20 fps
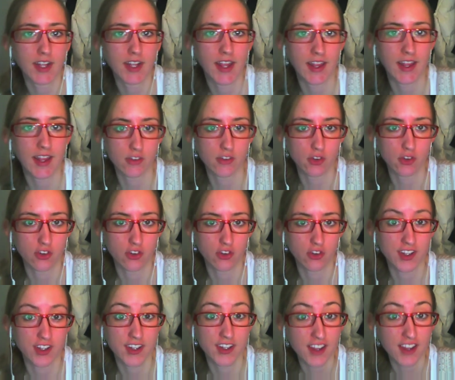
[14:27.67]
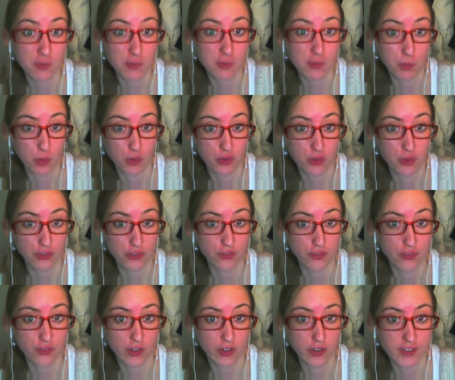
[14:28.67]
answers in decimals.
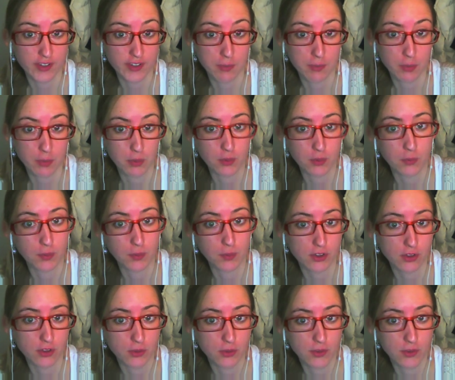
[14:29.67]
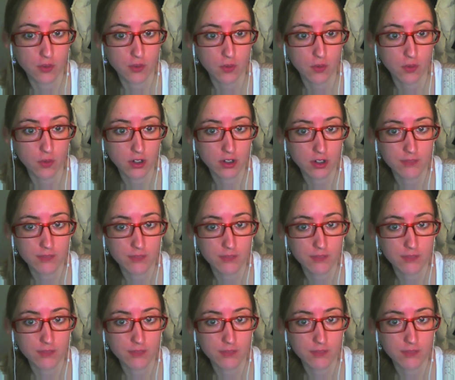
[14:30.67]
For example, 1, 2, 3, 4.